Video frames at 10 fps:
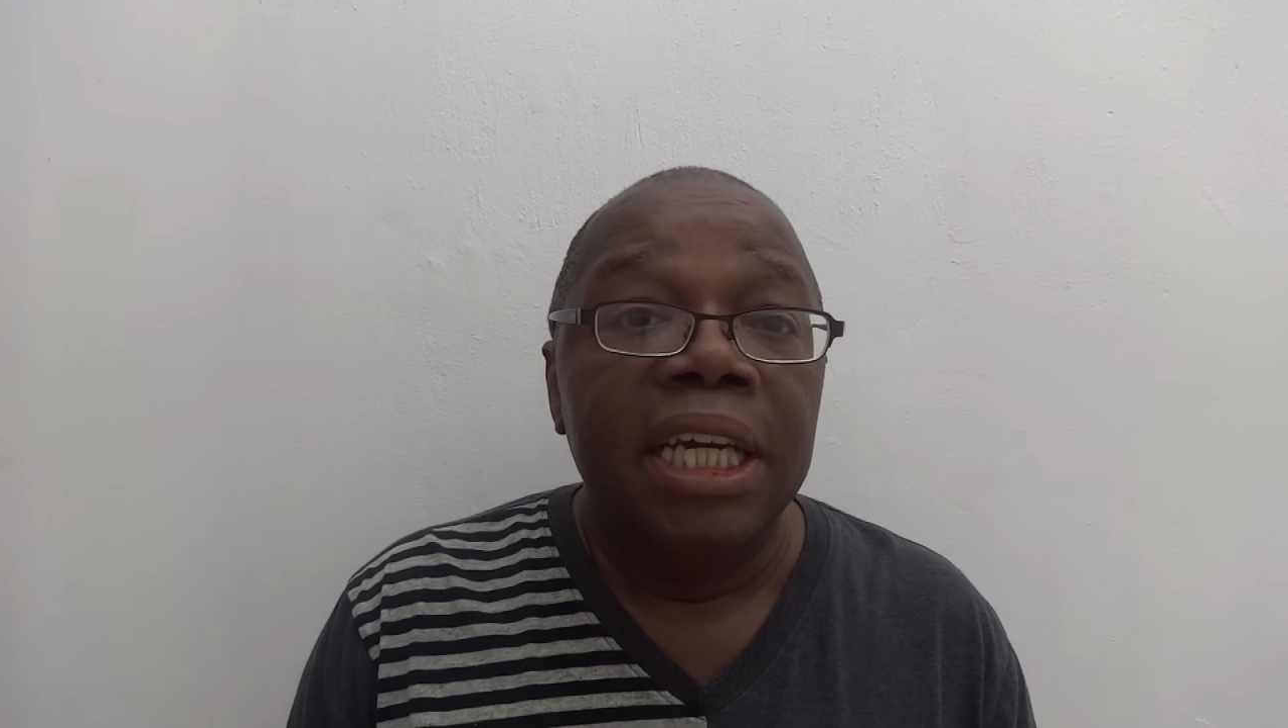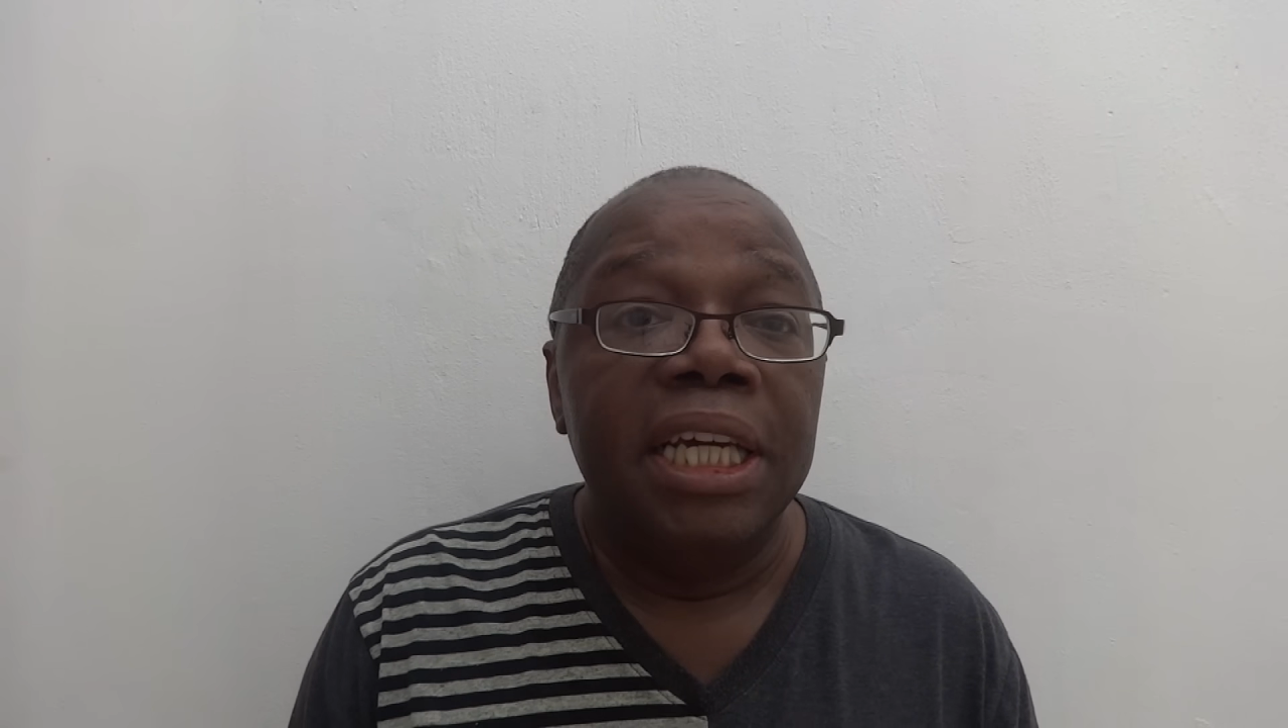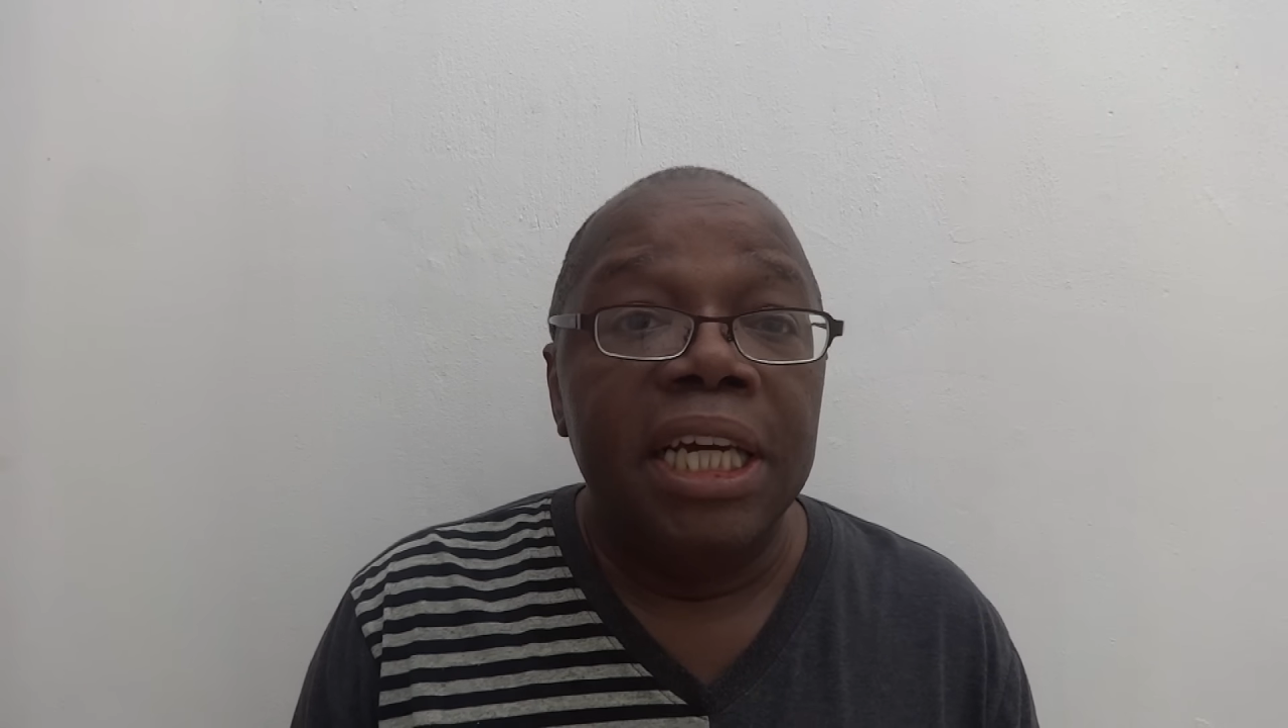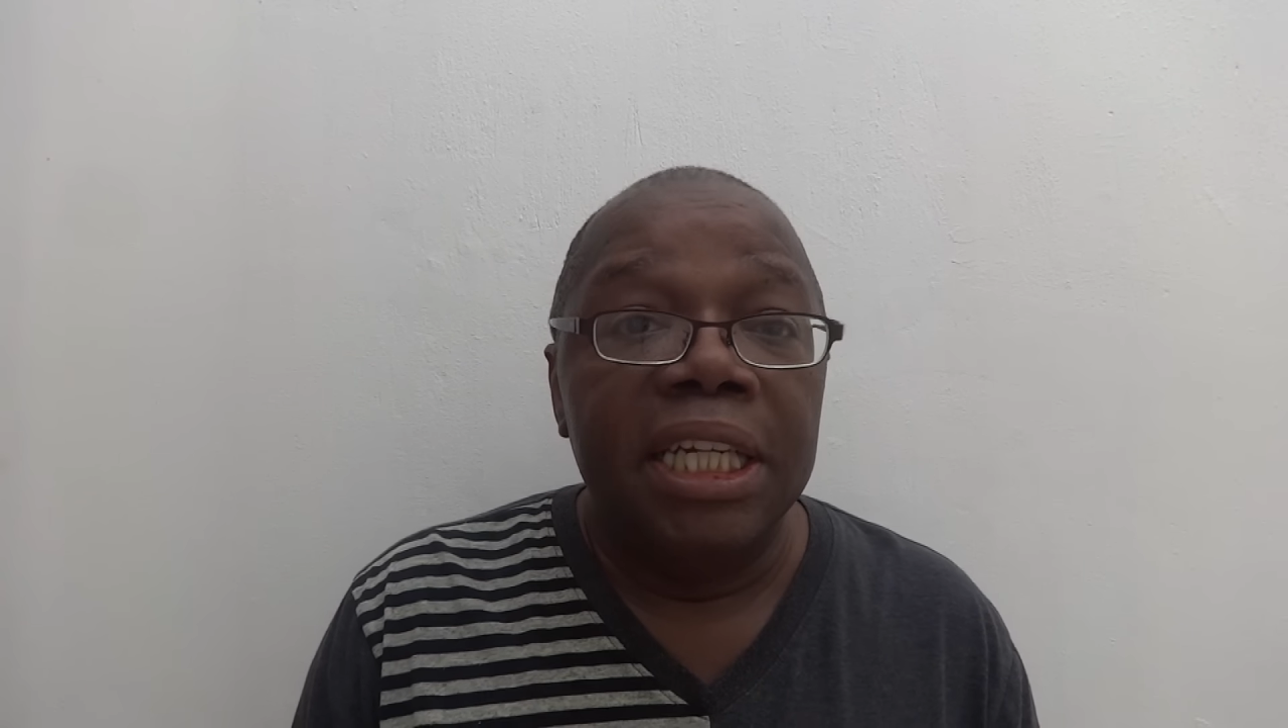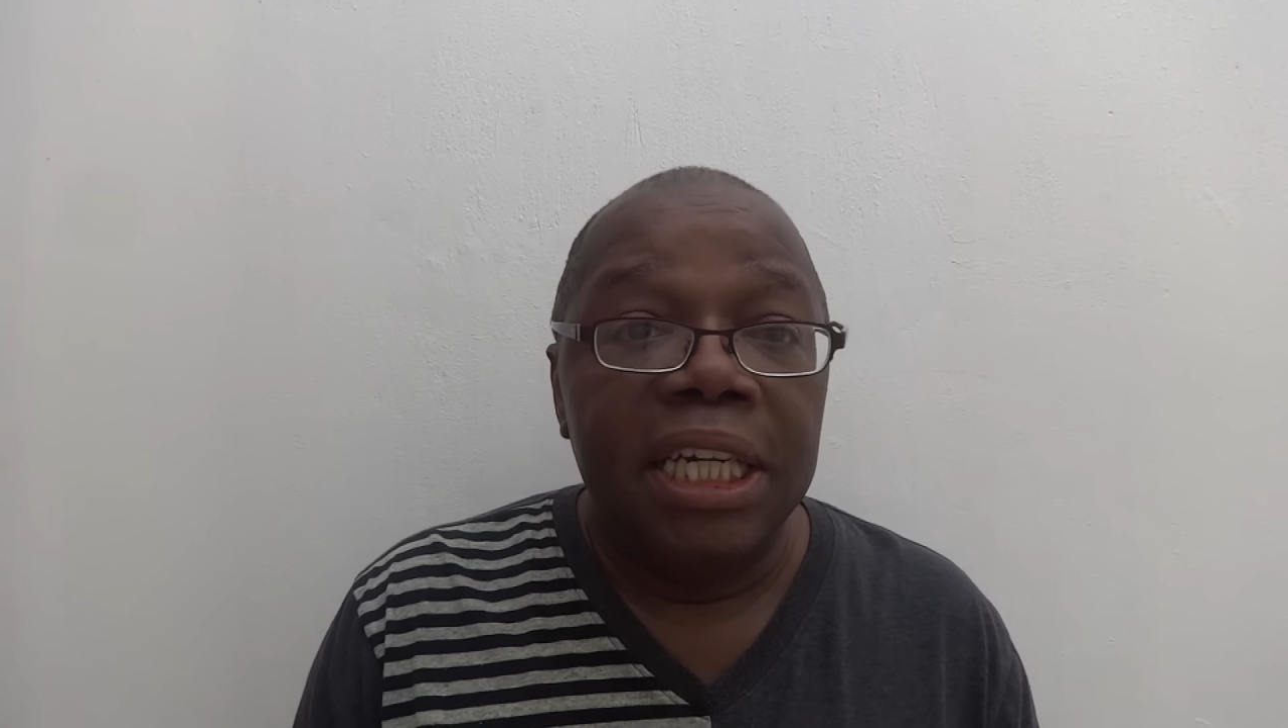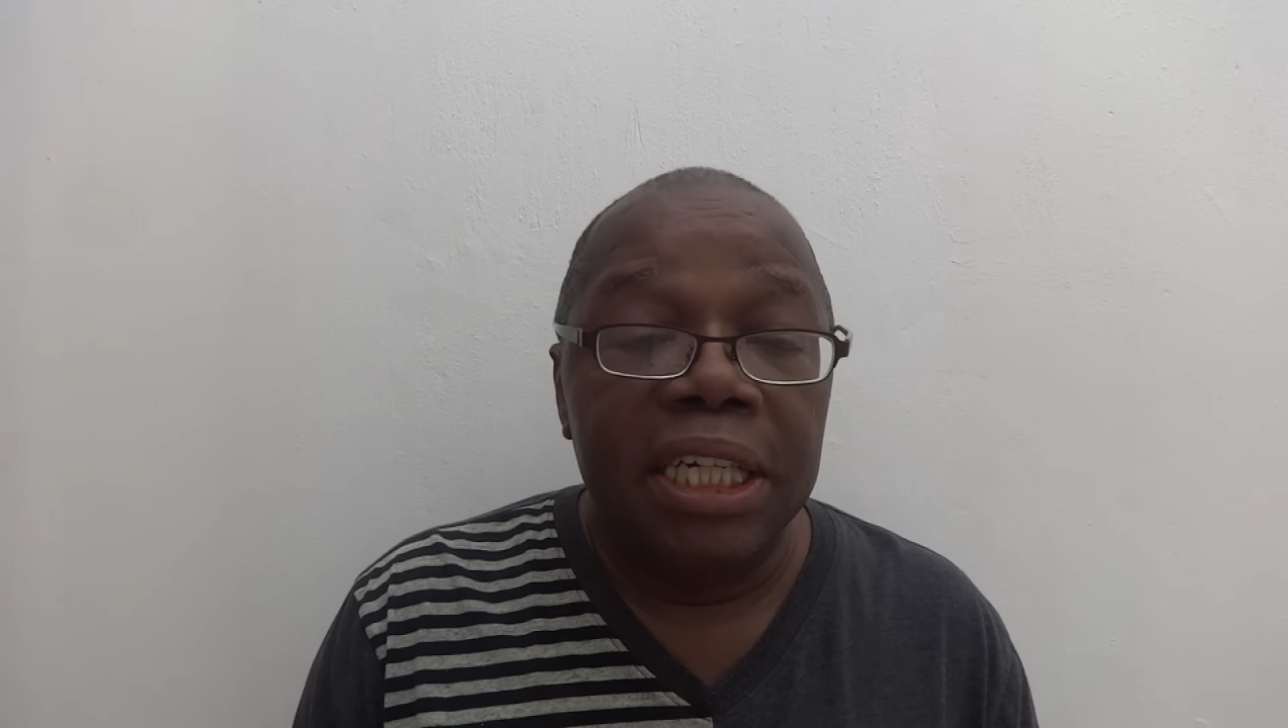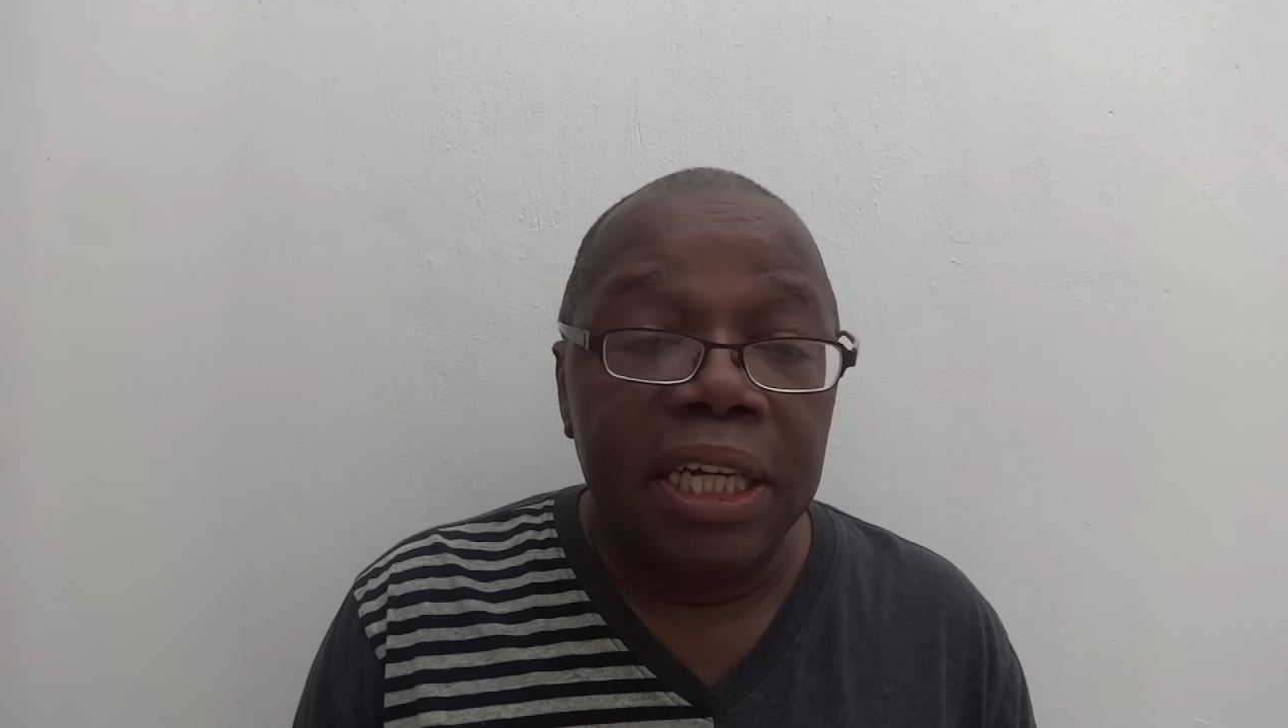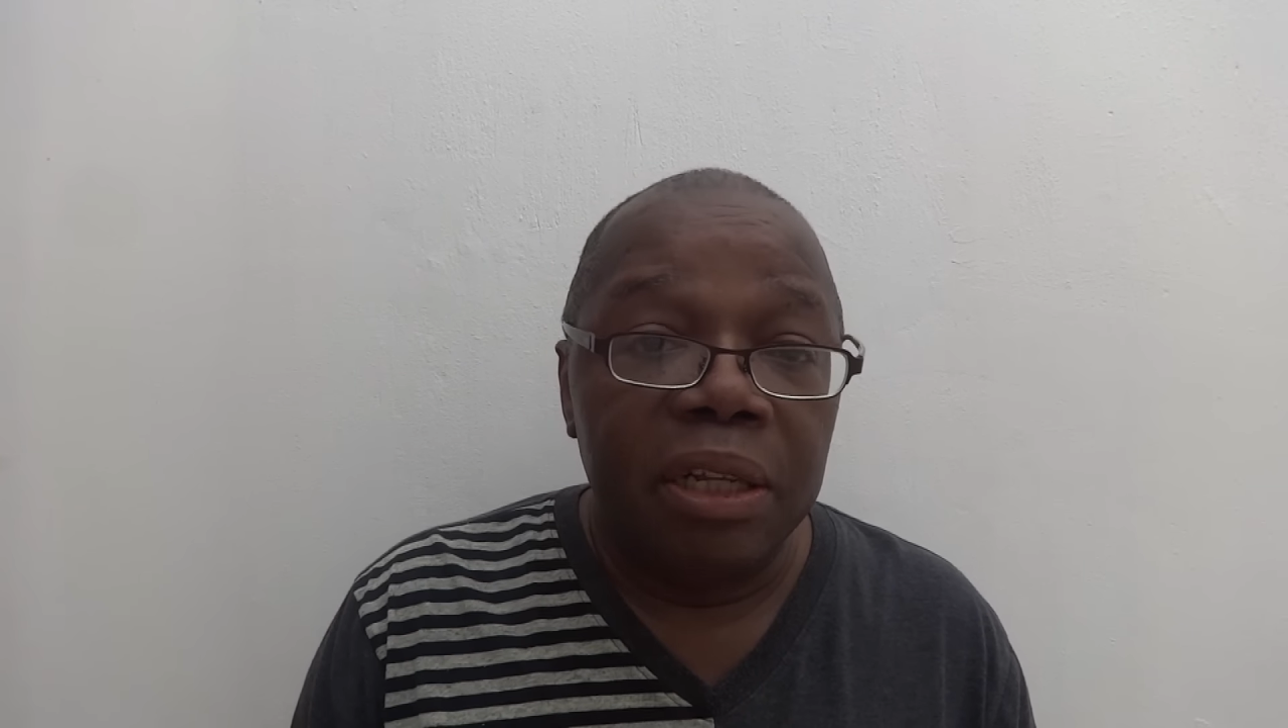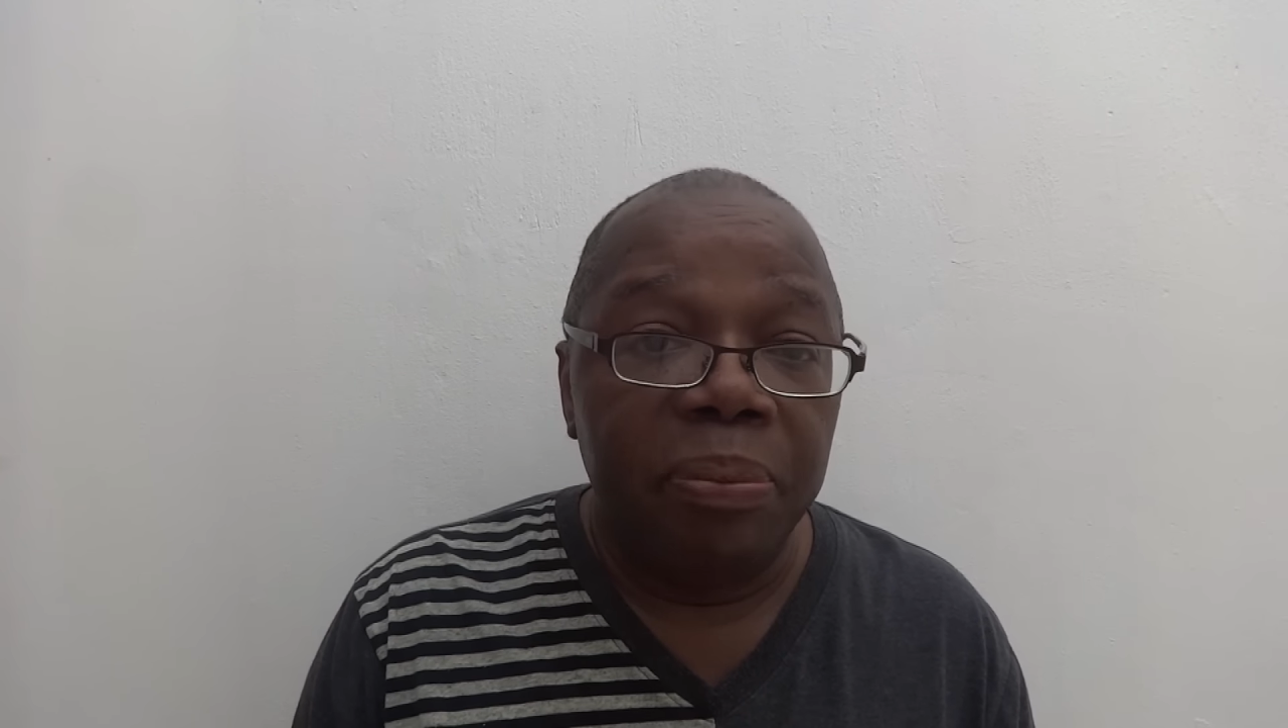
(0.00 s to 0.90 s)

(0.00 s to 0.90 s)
He had to get another